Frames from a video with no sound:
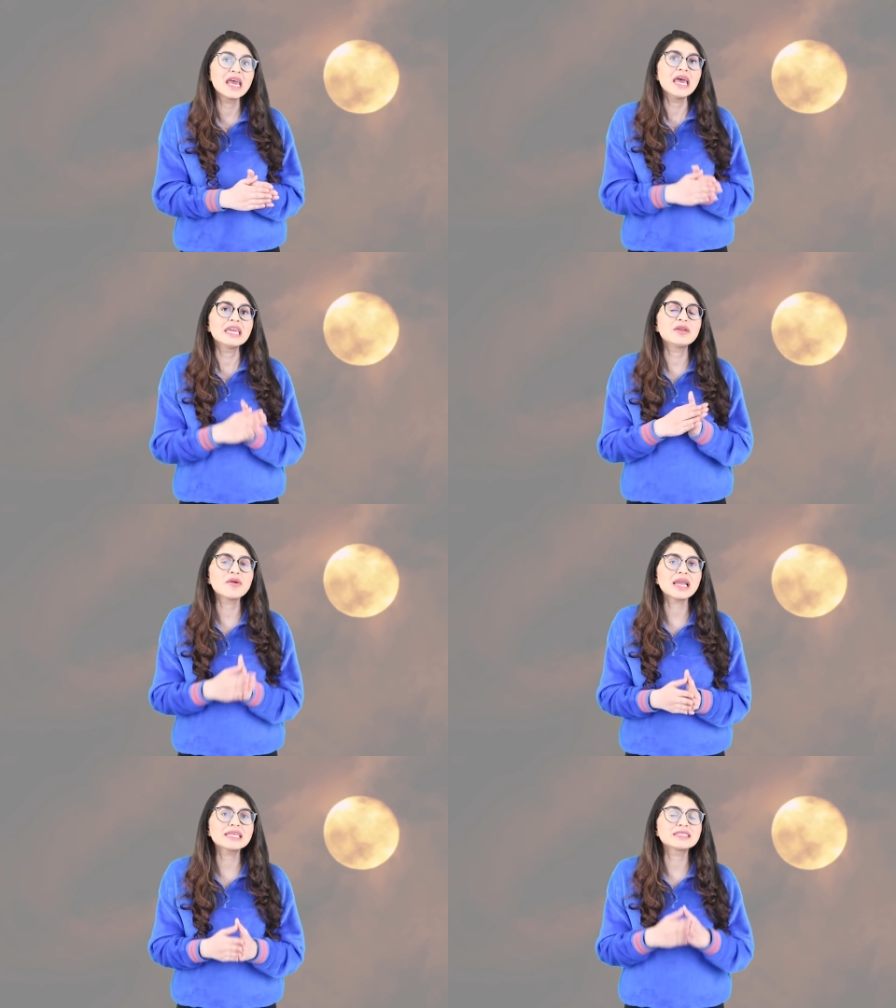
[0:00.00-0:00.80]
he
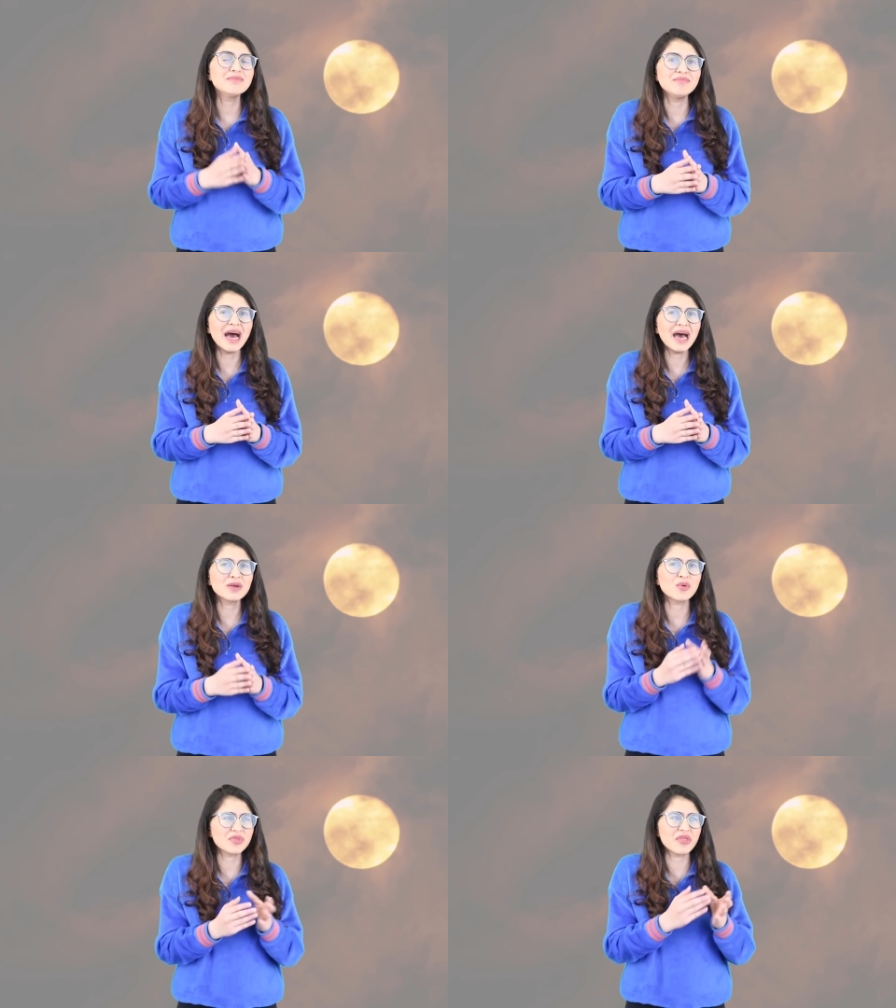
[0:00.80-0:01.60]
realized the
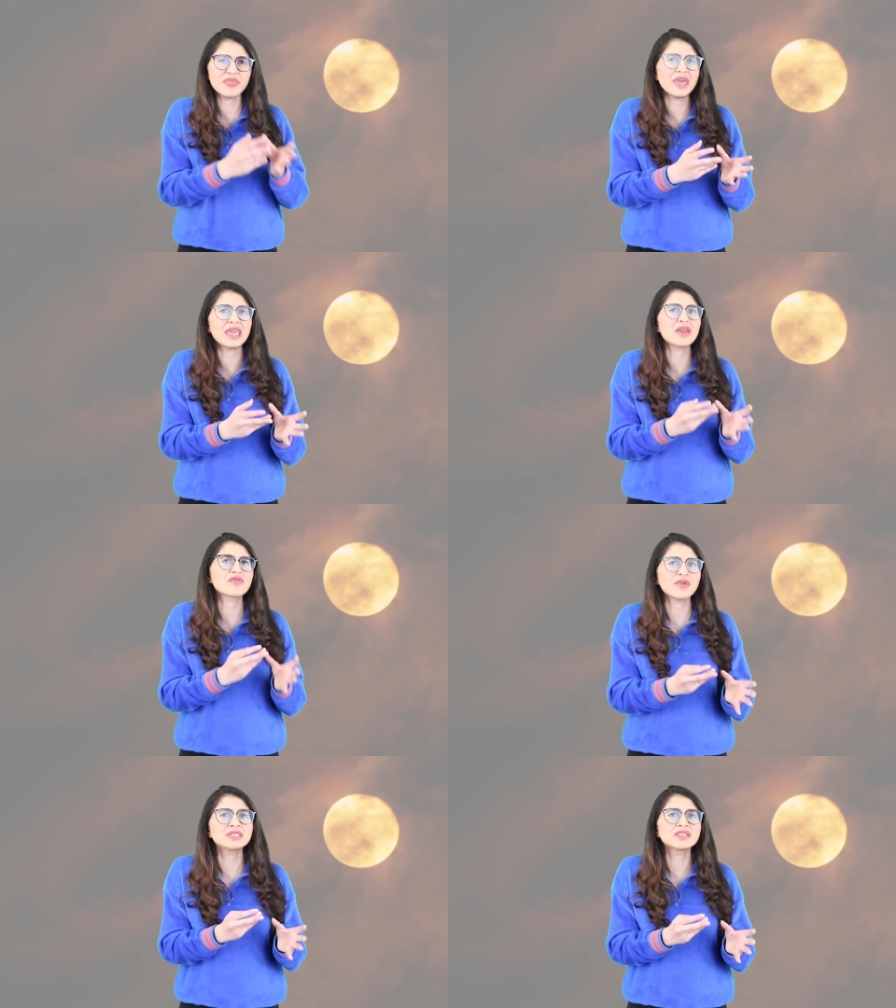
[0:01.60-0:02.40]
man or the thing in
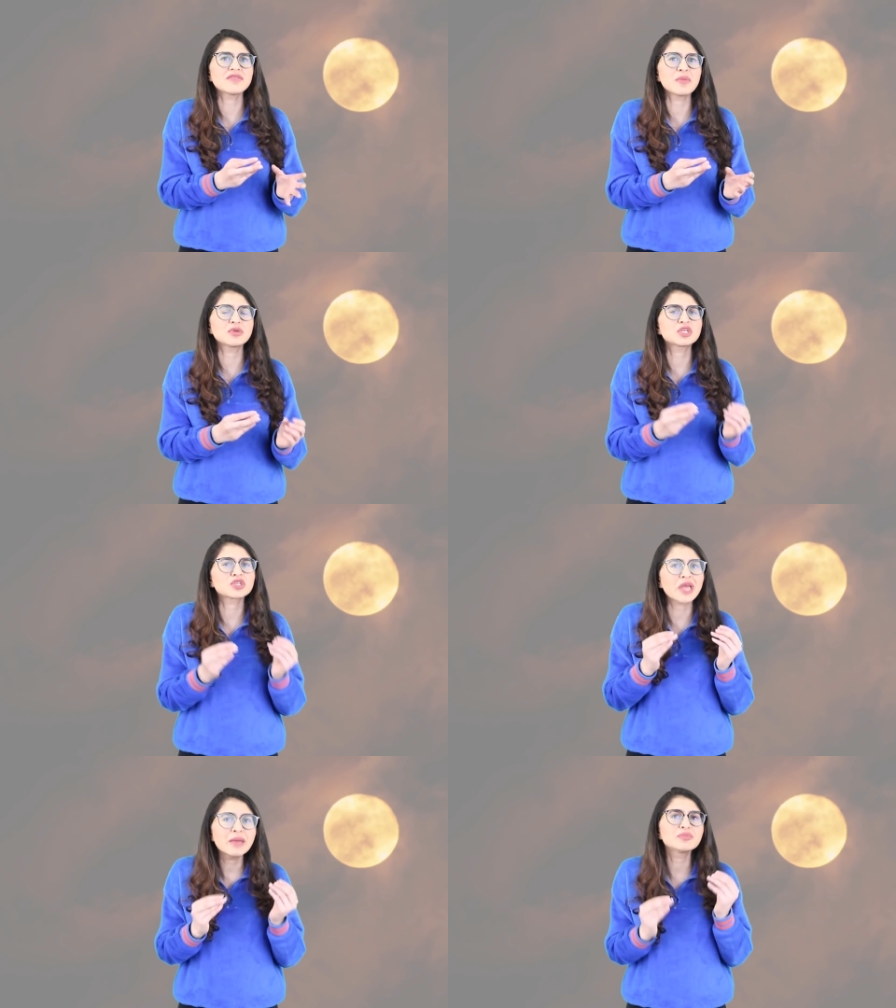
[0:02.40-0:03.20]
front of him was
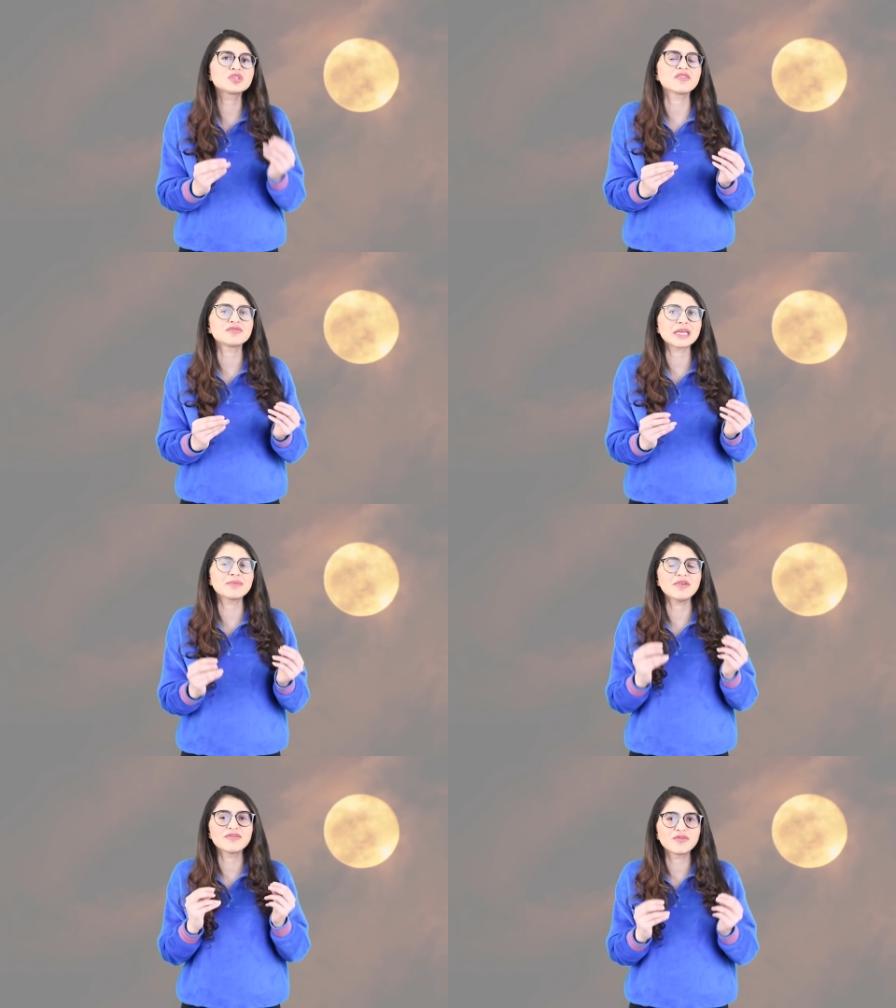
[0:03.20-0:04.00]

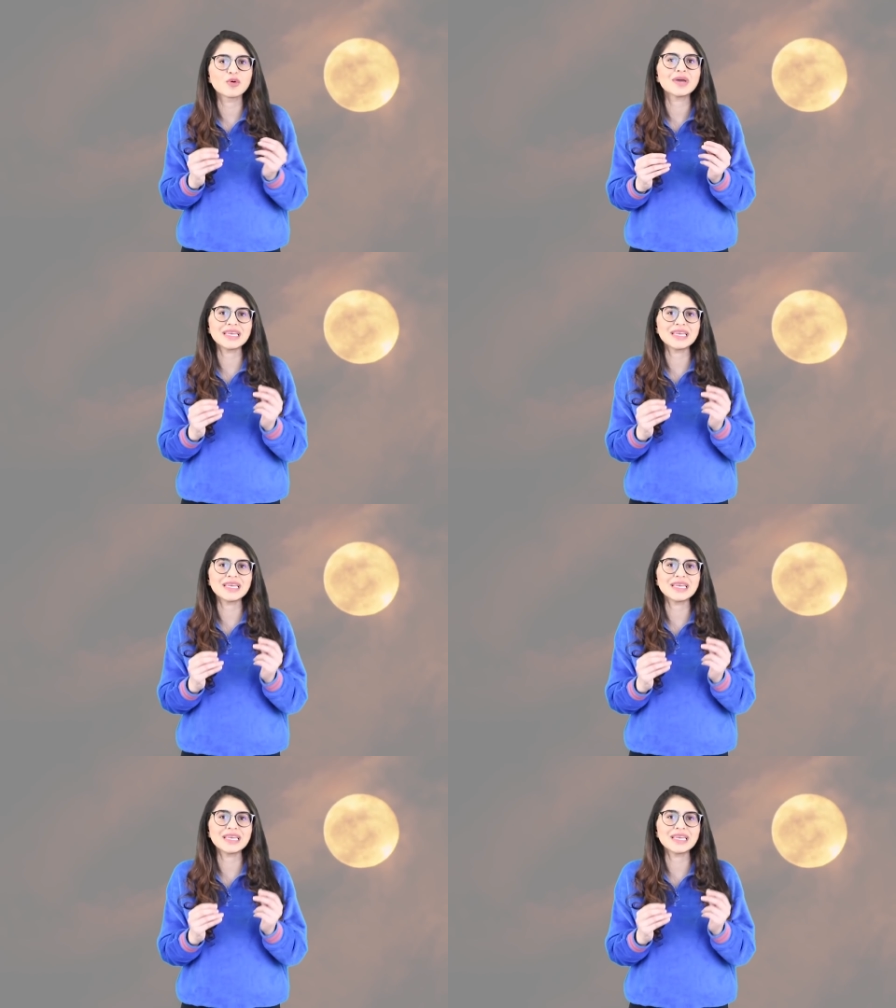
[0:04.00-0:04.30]
shape-shifting before